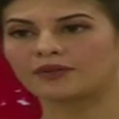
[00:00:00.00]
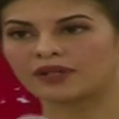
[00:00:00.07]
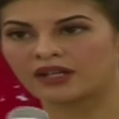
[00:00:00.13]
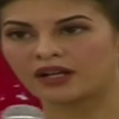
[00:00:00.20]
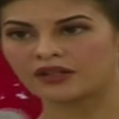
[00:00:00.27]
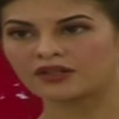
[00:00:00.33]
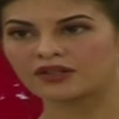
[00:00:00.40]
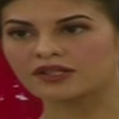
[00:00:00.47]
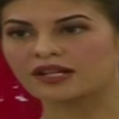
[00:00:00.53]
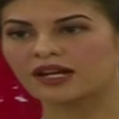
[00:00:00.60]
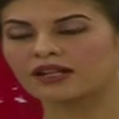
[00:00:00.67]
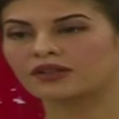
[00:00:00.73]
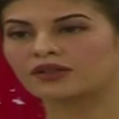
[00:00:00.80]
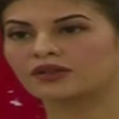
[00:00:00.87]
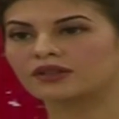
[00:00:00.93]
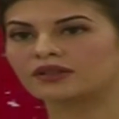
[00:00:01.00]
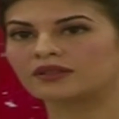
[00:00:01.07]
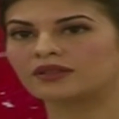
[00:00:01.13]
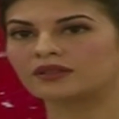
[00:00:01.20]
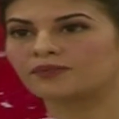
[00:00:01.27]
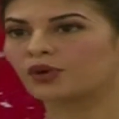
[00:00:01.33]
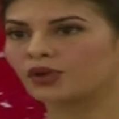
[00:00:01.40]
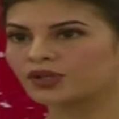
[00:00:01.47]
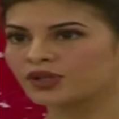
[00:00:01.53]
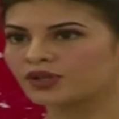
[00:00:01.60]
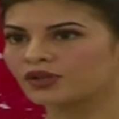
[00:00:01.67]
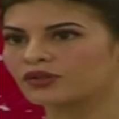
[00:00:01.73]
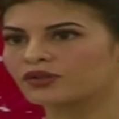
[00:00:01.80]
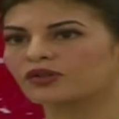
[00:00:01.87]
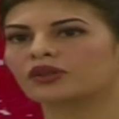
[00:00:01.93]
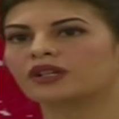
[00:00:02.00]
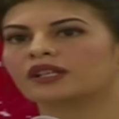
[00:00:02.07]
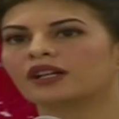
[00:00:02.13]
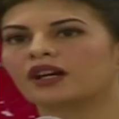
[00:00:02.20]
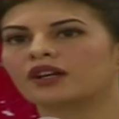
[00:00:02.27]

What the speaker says: where they understand portion control, and they